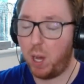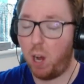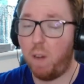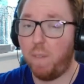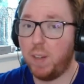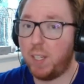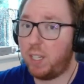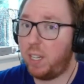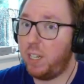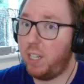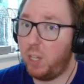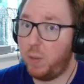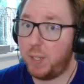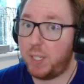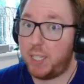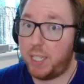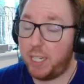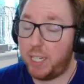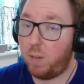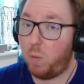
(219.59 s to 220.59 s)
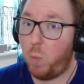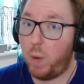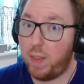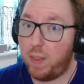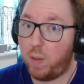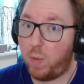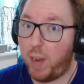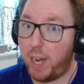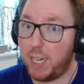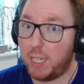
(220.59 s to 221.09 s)
Obviously, Lewis didn't win
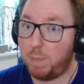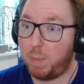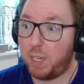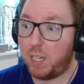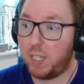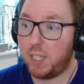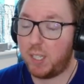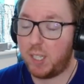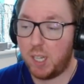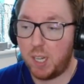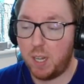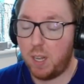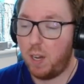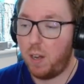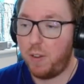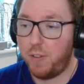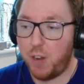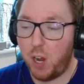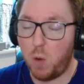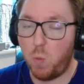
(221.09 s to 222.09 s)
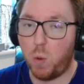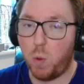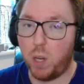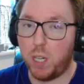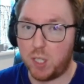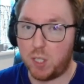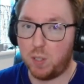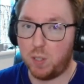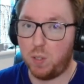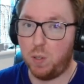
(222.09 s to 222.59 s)
the race because no
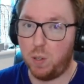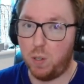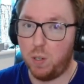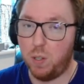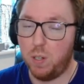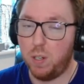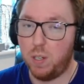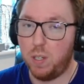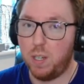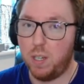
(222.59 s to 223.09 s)
one saw